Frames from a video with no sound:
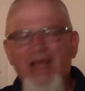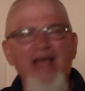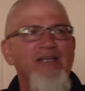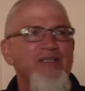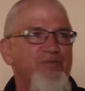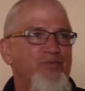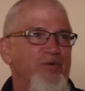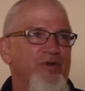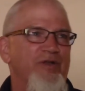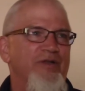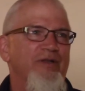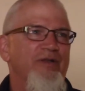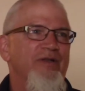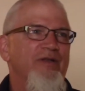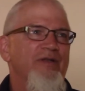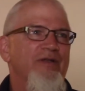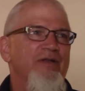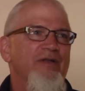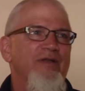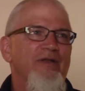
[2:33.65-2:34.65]
desperate.
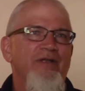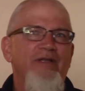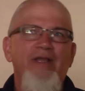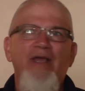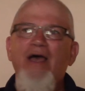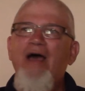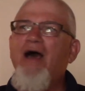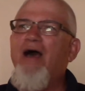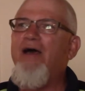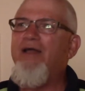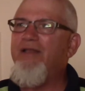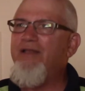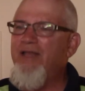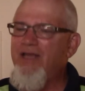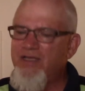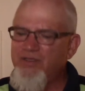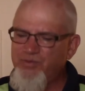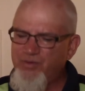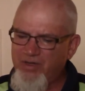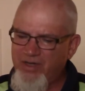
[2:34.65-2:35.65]
desperate. Yeah,
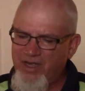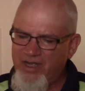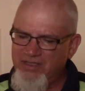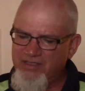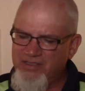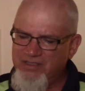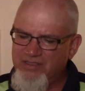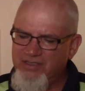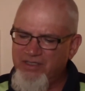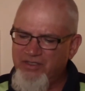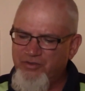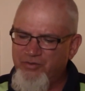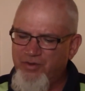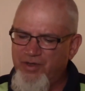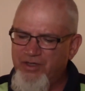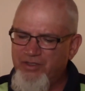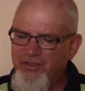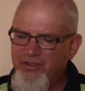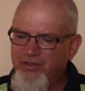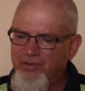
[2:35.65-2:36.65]
desperate kinds of
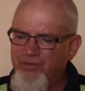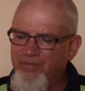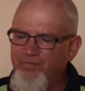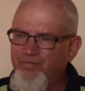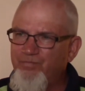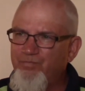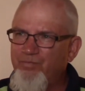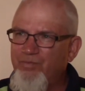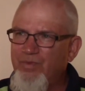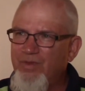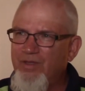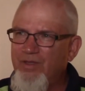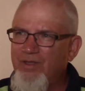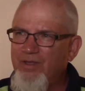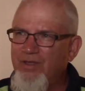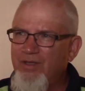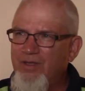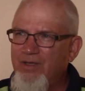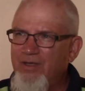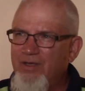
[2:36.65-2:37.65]
situation.
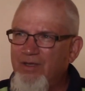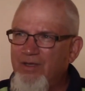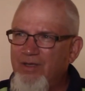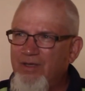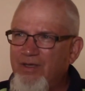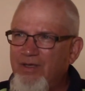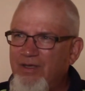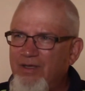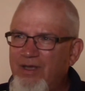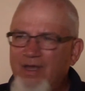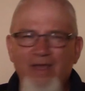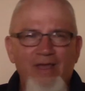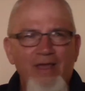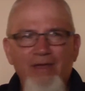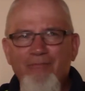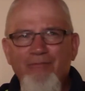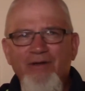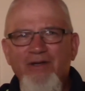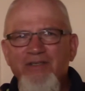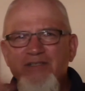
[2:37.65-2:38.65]

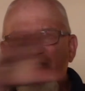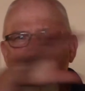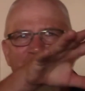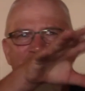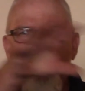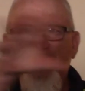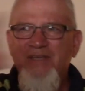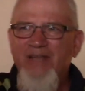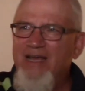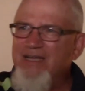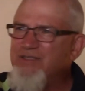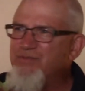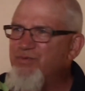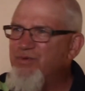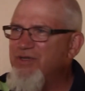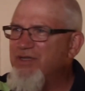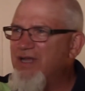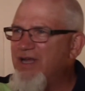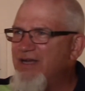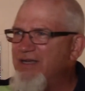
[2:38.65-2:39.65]
Anyone else have a
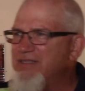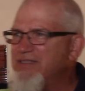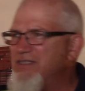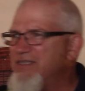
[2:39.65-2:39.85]
desperate kind of